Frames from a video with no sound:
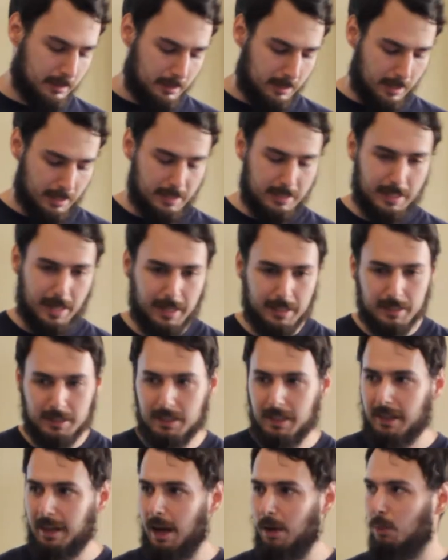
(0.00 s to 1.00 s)
The
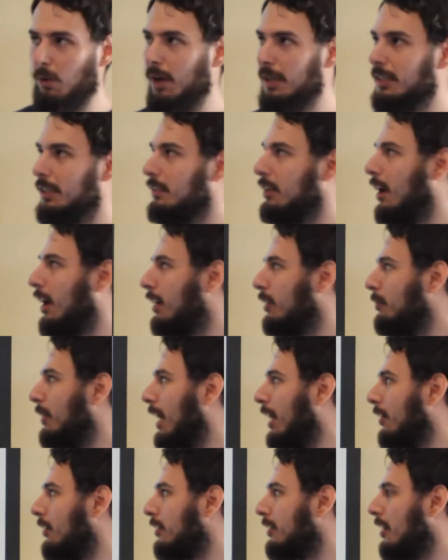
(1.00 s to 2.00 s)
second thing I want to talk
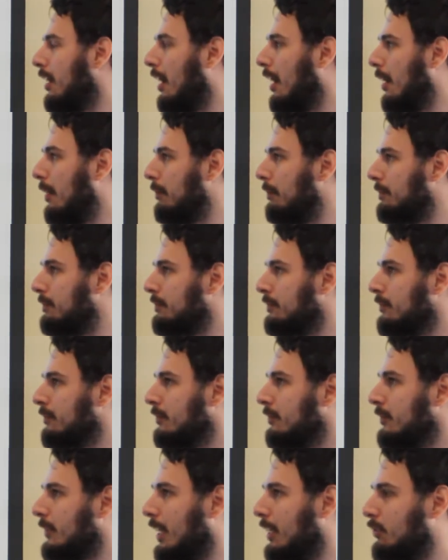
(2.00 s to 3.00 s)
about um,
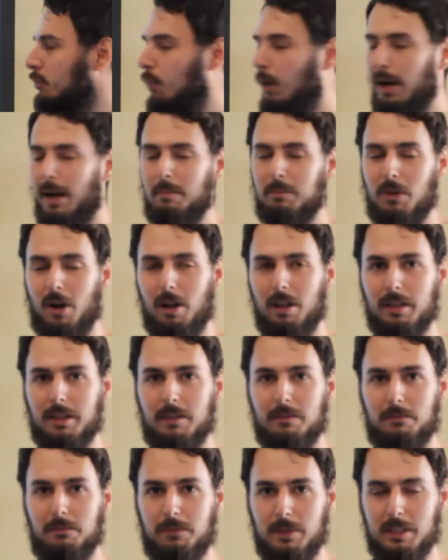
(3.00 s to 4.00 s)
is what I'm
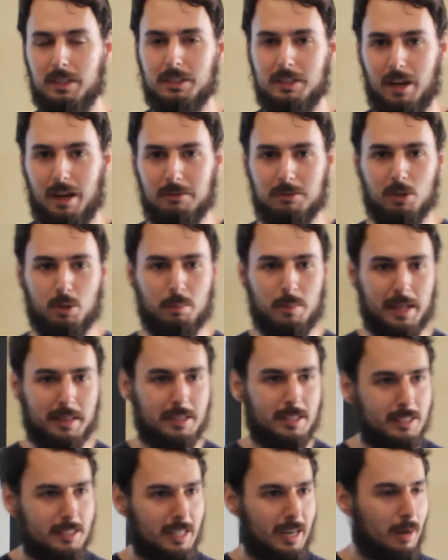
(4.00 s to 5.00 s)
calling philosophical
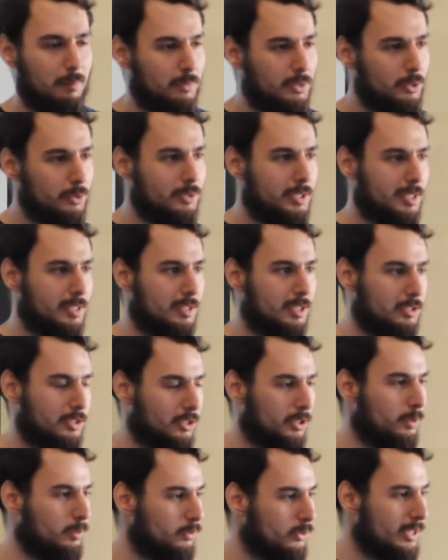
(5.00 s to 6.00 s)
methods, and I'm using the
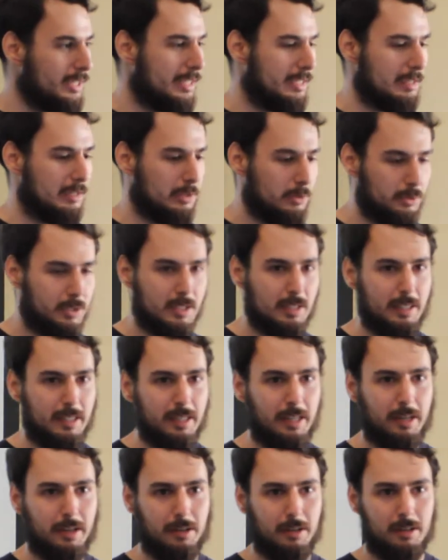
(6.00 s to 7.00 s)
term really loosely
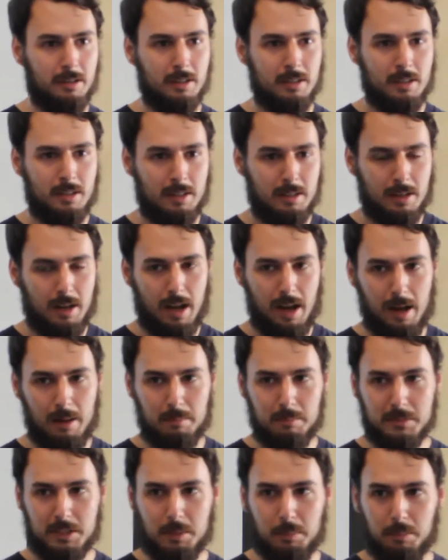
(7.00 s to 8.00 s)
here
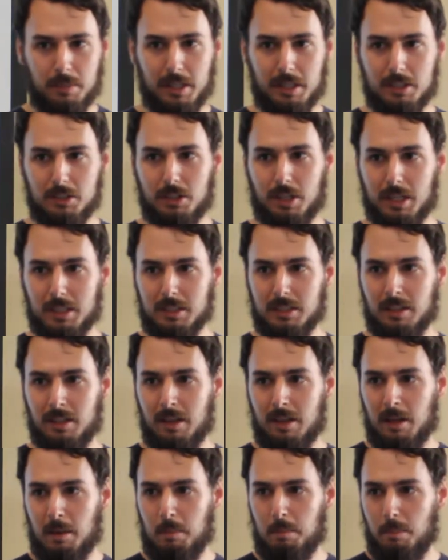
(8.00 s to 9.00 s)
um, to mean just
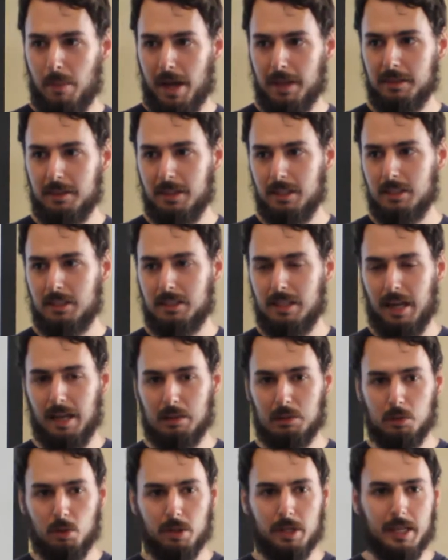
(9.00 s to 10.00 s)
methods
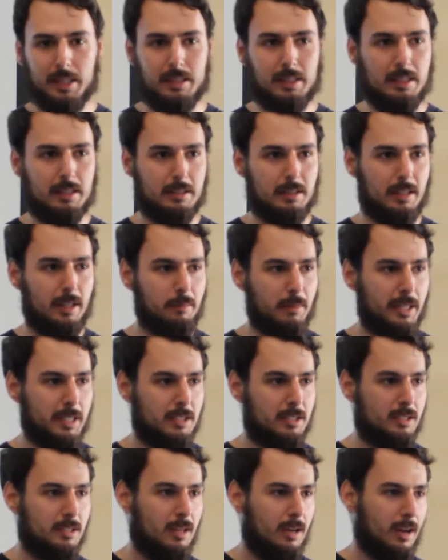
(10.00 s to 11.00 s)
that look at the
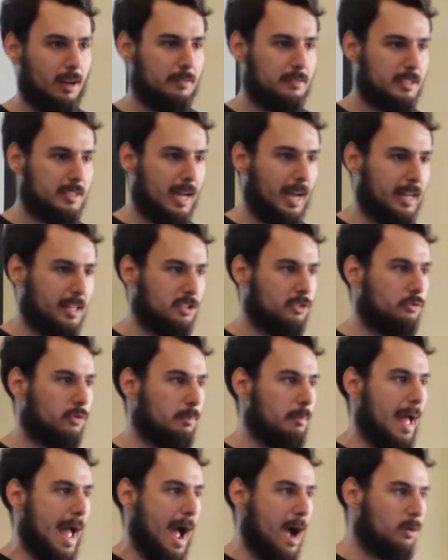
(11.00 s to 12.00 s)
limits of science
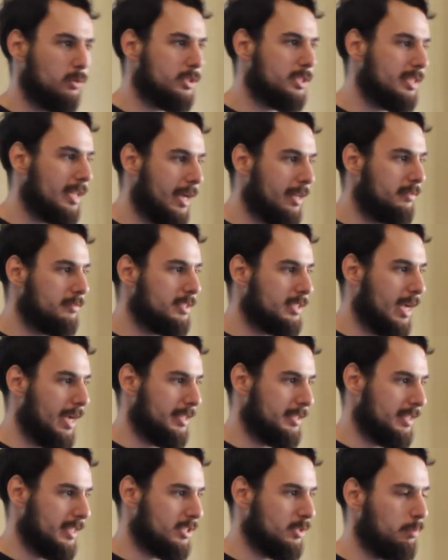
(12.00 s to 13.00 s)
from outside of
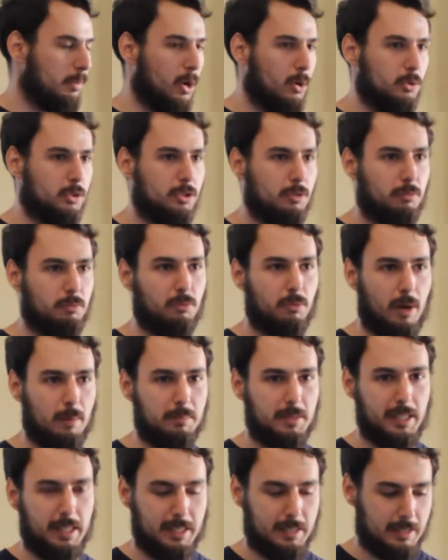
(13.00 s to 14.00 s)
science as opposed to
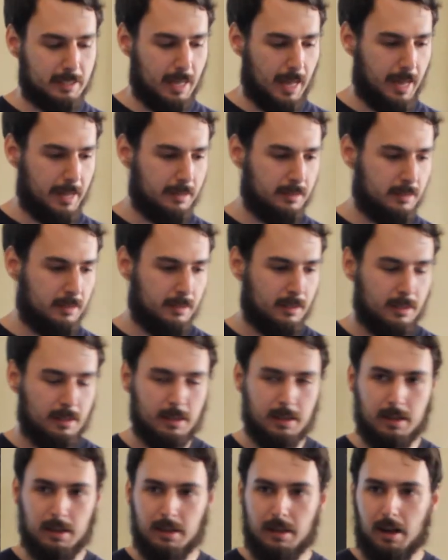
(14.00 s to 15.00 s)
from the inside.
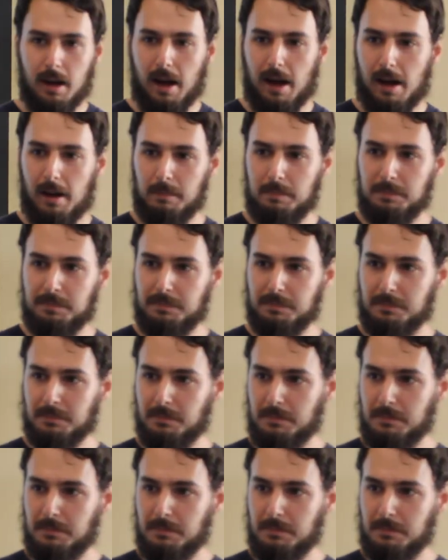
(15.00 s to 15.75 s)
Um,